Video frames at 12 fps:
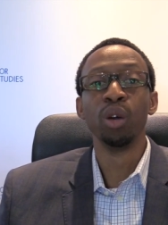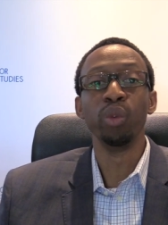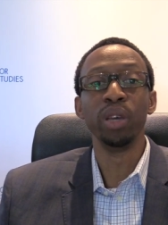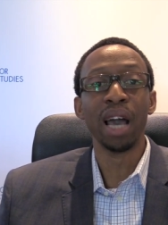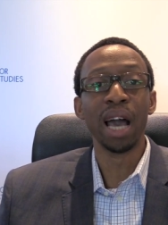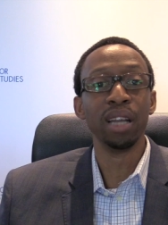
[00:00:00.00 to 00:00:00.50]

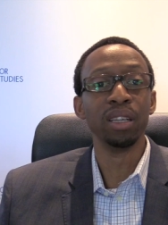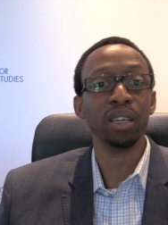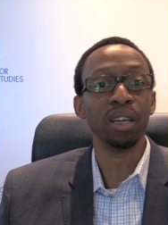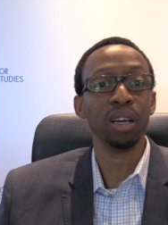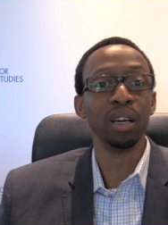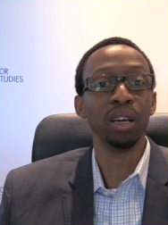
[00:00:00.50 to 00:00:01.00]
we had
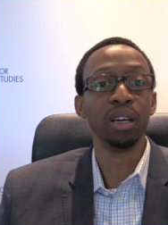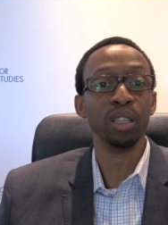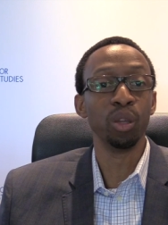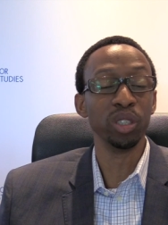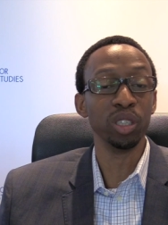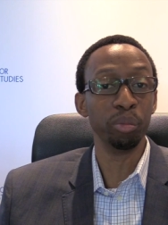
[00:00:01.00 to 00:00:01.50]
a,
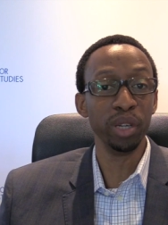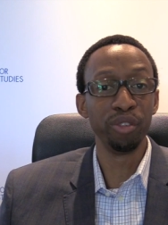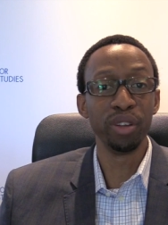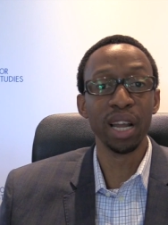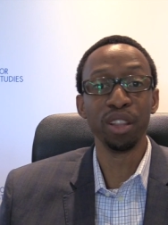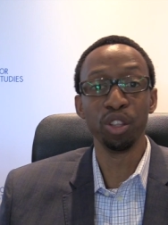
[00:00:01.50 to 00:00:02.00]
there was a
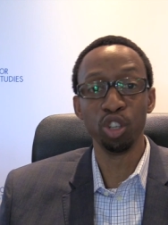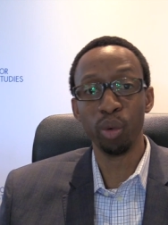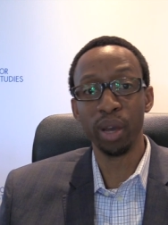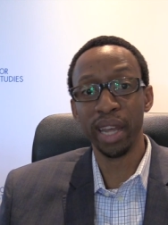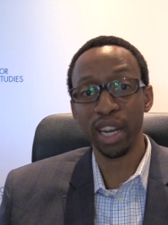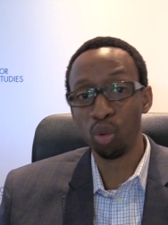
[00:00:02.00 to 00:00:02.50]
briefing at the
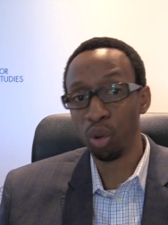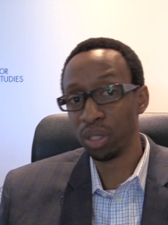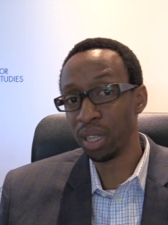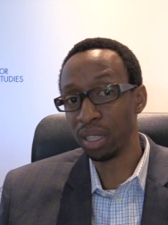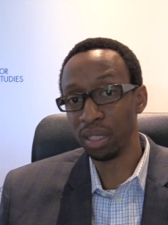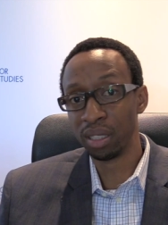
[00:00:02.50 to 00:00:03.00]
UN
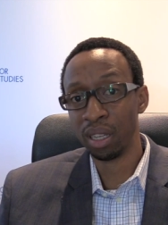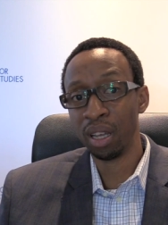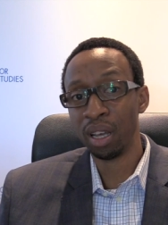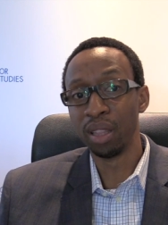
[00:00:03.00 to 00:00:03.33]
headquarters